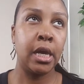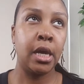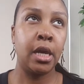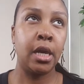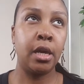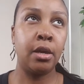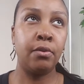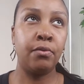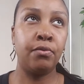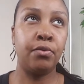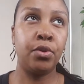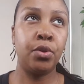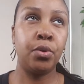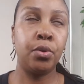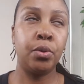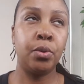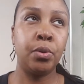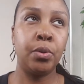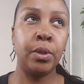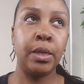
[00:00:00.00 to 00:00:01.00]
if
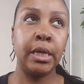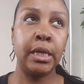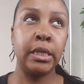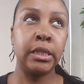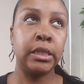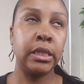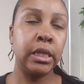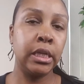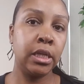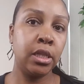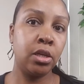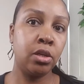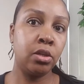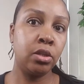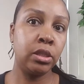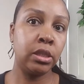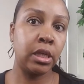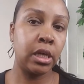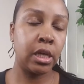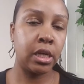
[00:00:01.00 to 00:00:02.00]
you get 10 of
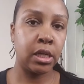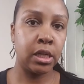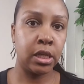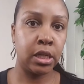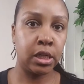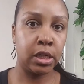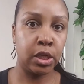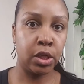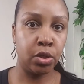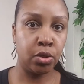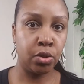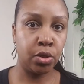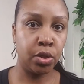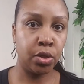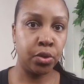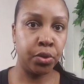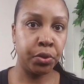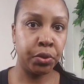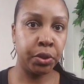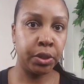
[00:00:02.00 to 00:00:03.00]
those and then you
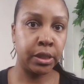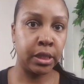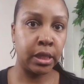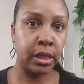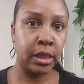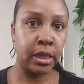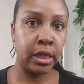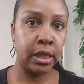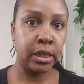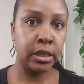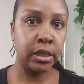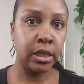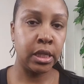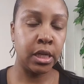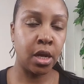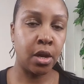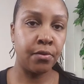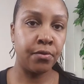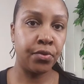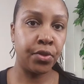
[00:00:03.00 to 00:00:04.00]
use the 10
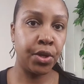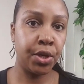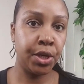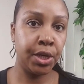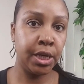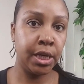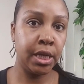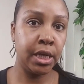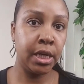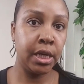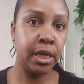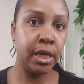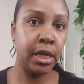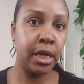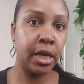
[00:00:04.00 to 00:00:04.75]
off 30,